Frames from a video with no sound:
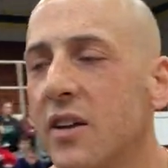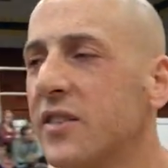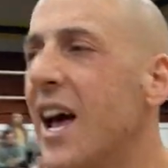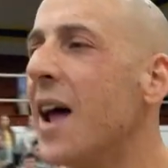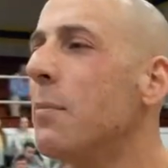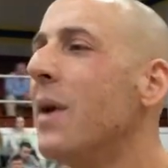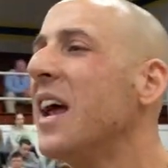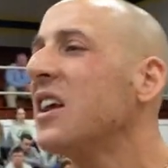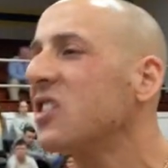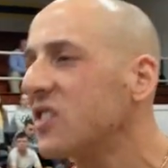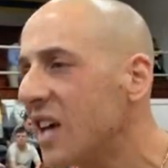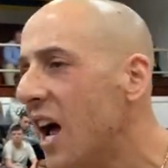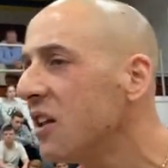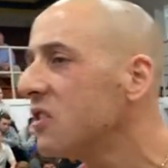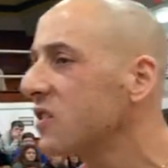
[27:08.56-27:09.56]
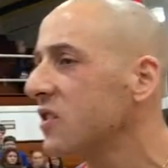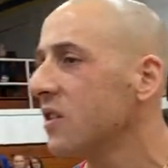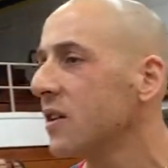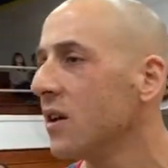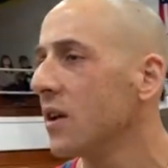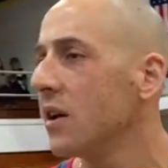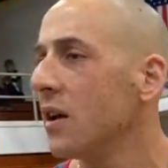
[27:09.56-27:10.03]
Does that make
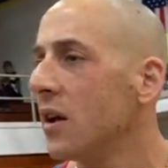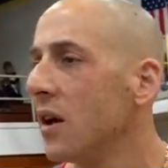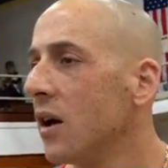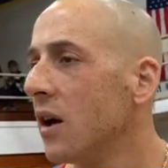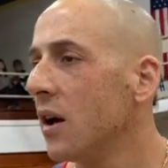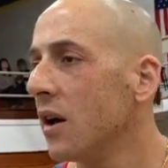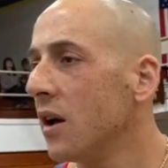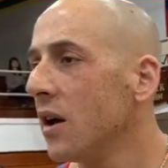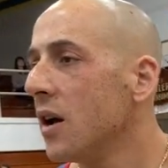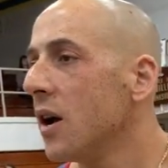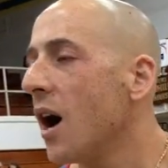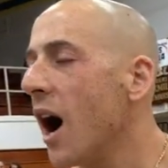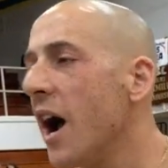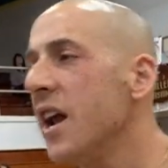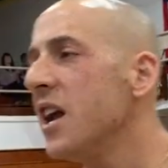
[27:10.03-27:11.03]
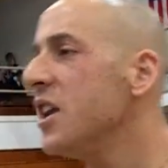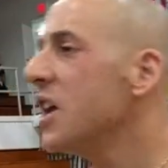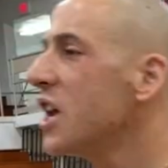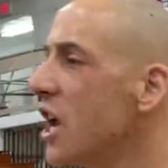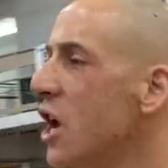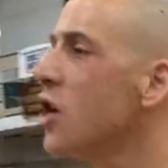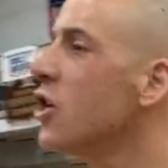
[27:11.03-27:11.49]
sense? I need
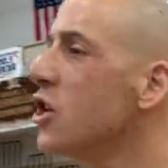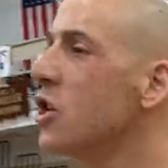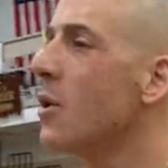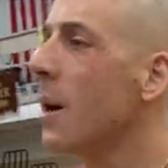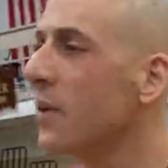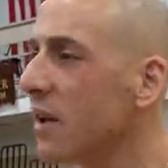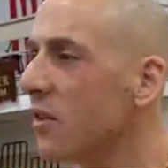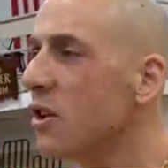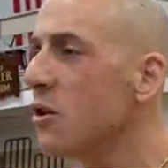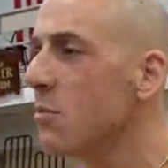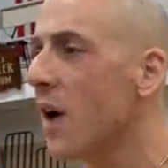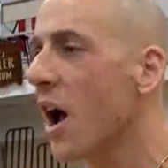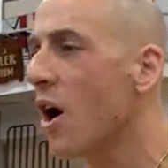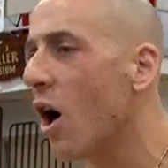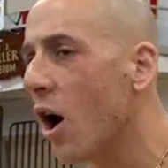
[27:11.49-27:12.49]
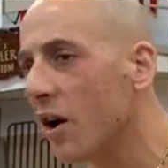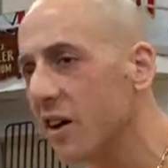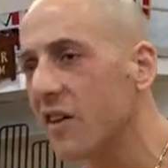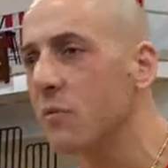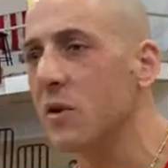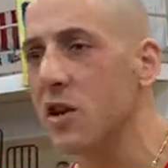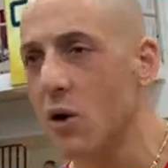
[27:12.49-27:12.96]
to hear you. I'm giving you my all.
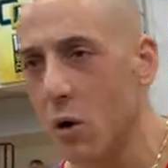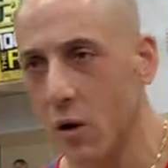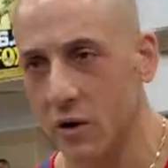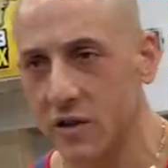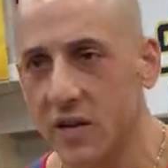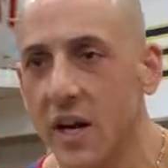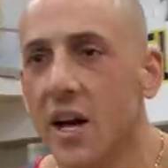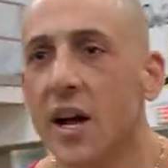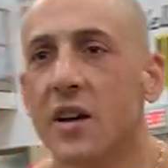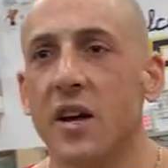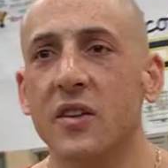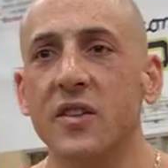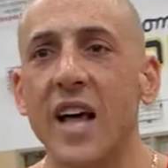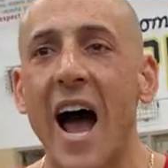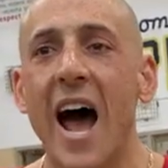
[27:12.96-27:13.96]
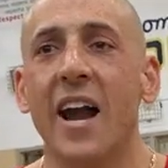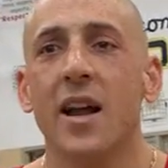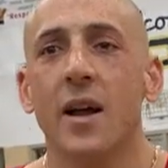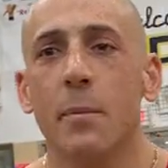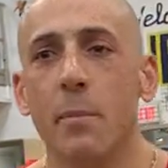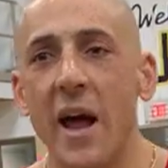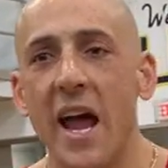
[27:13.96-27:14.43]
Give me yours. Does
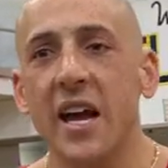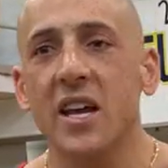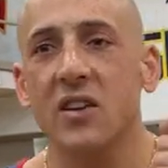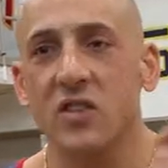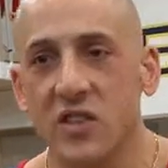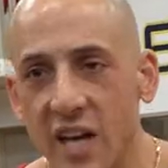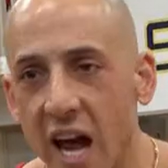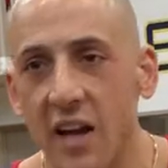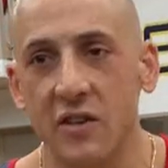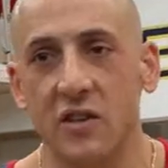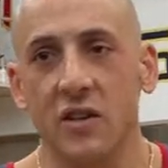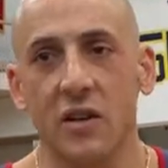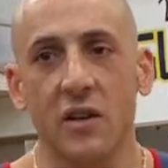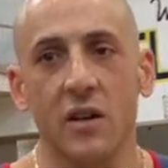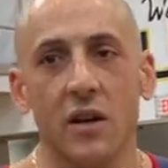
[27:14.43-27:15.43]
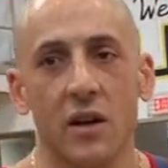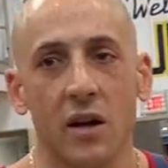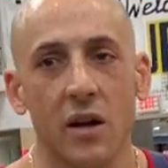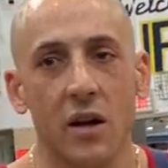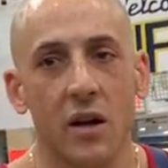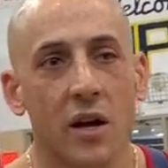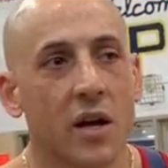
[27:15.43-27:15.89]
that make sense?
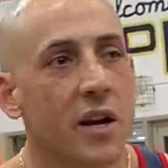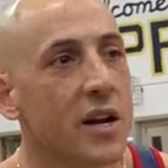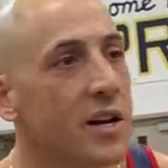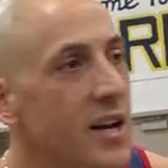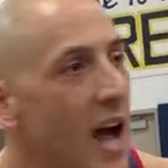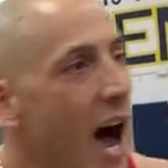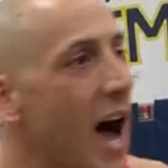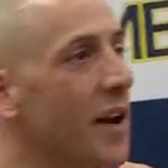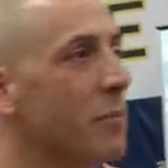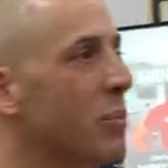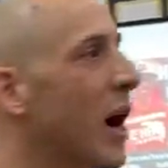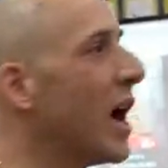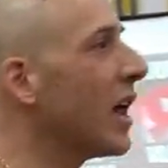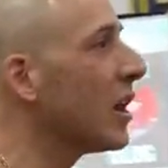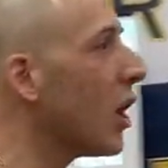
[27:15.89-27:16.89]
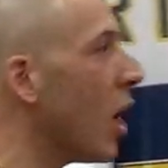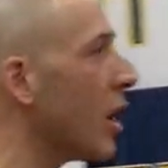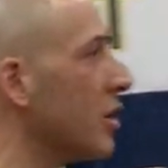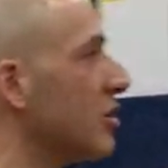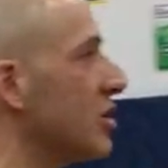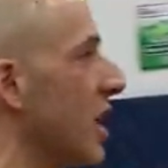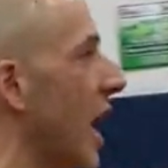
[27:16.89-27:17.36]
No. Not by a
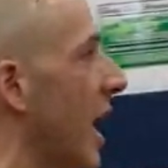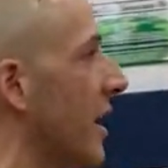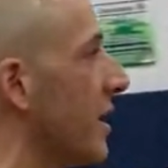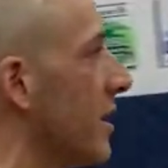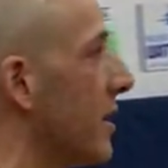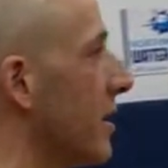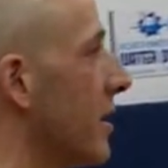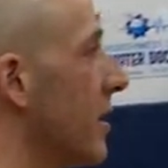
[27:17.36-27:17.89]
long shot.